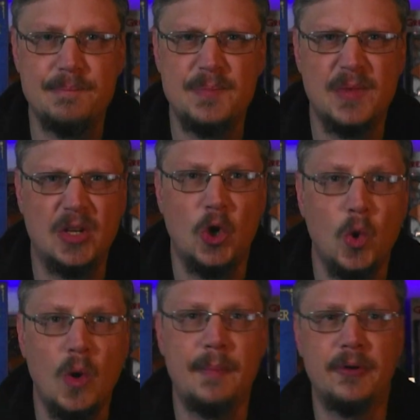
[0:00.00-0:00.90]
a
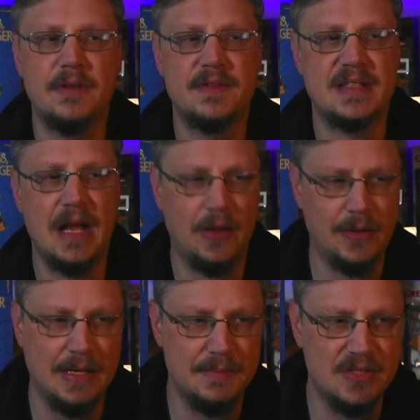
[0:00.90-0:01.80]
cooperative style
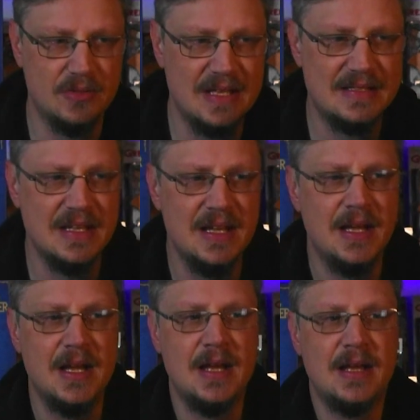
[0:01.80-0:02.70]
game. So that's
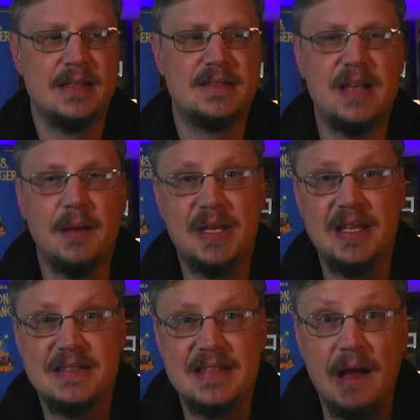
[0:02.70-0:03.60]
Zombie
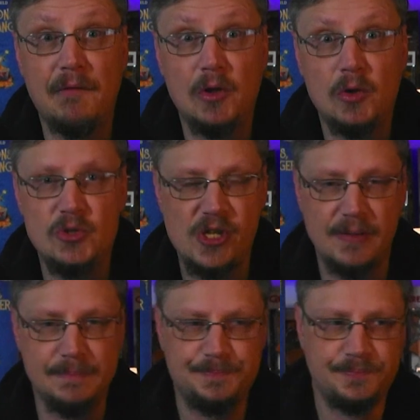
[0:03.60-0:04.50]
Kids
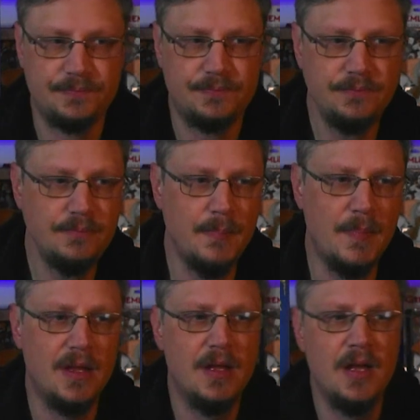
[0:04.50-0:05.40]
Evolution.
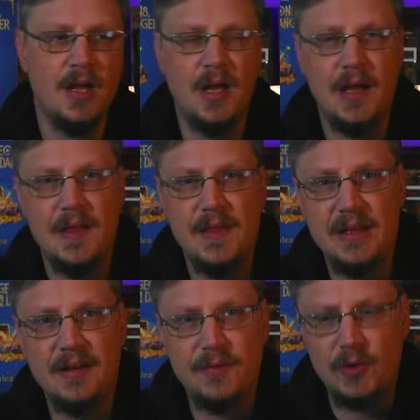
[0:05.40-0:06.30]
And then,
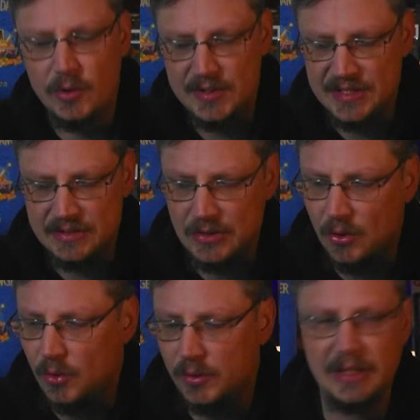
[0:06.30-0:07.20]
of course, there's an
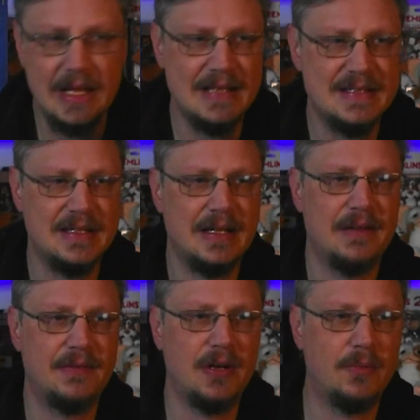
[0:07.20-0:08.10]
old classic I've
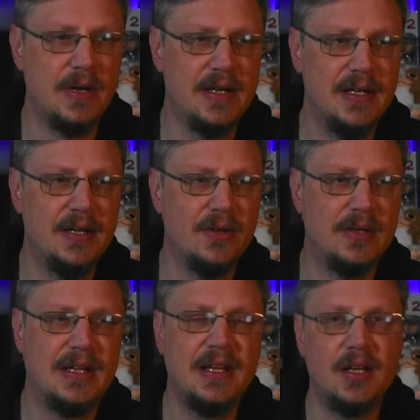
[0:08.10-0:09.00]
got right here,
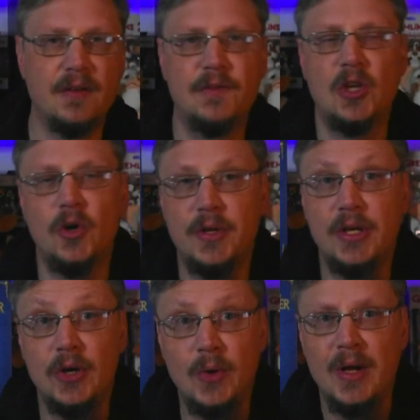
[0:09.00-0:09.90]
King of
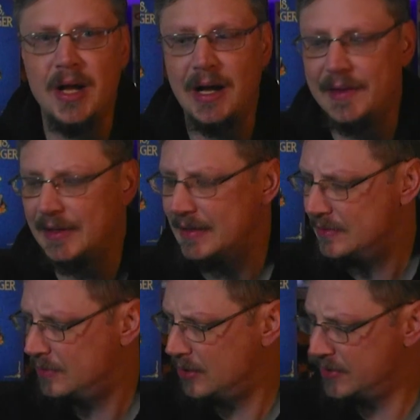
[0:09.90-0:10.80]
Tokyo. I think this
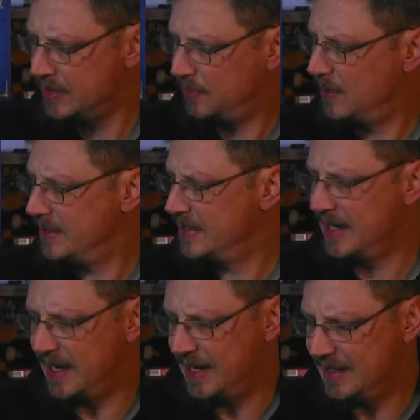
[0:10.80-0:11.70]
one also plays to
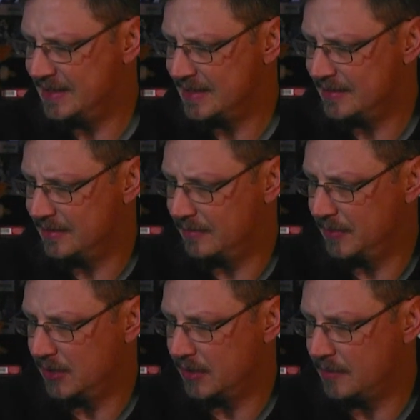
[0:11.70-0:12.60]
8. Let me
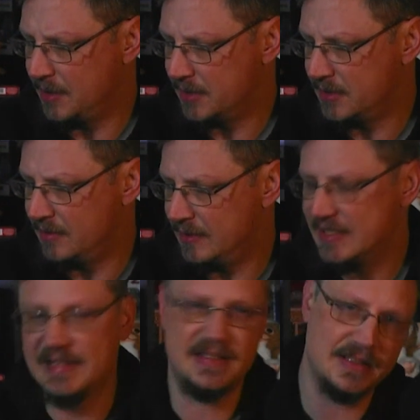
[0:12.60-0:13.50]
look at the box. Oh, it
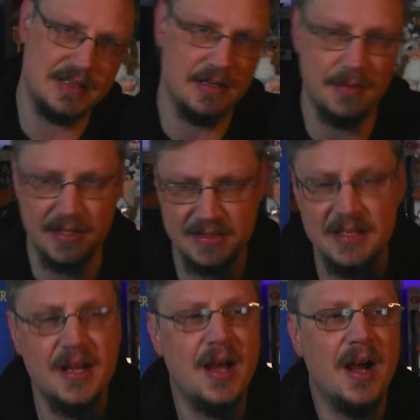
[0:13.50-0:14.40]
says 6 on the box.
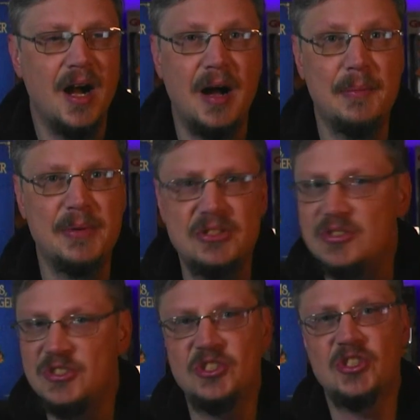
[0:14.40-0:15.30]
But you're
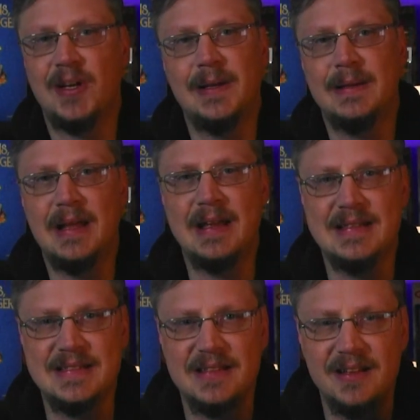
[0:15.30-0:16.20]
just chucking
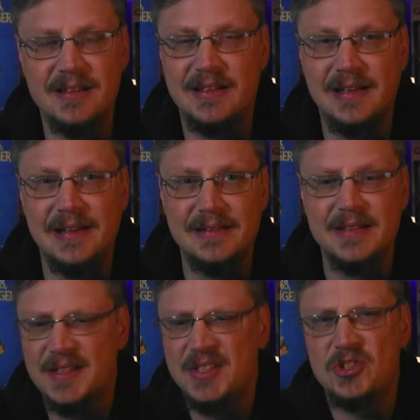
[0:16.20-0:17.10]
dice and
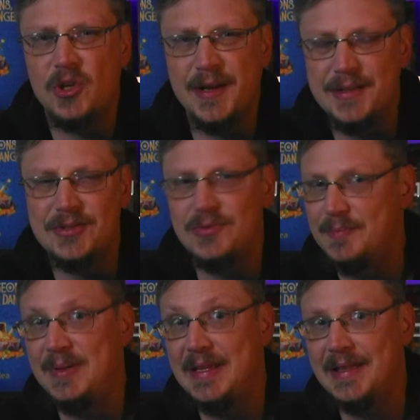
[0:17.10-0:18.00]
trying to
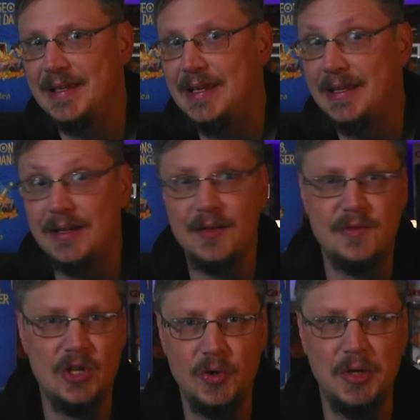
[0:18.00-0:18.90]
be the king of
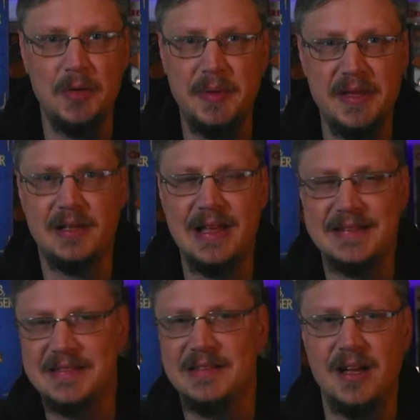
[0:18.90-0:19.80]
Tokyo, be the last
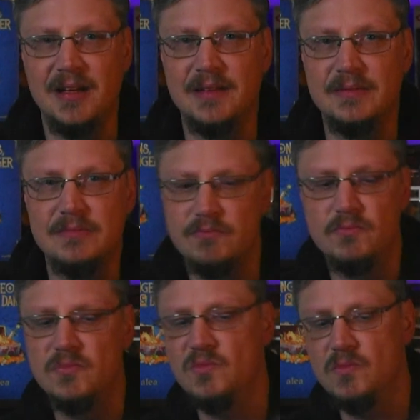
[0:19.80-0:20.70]

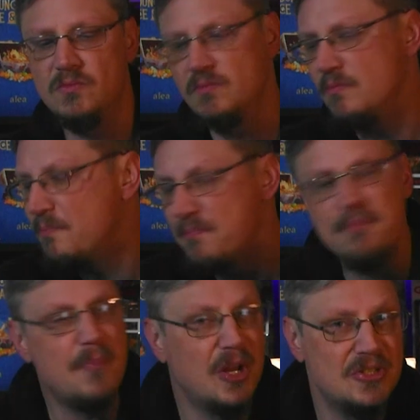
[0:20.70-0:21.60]

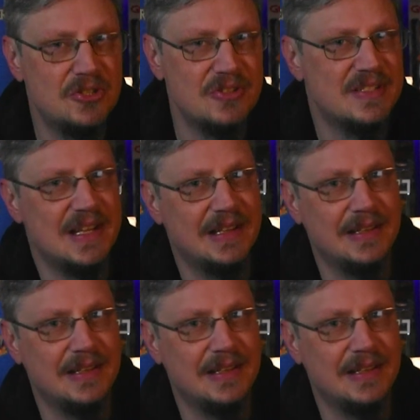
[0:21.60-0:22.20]
monster standing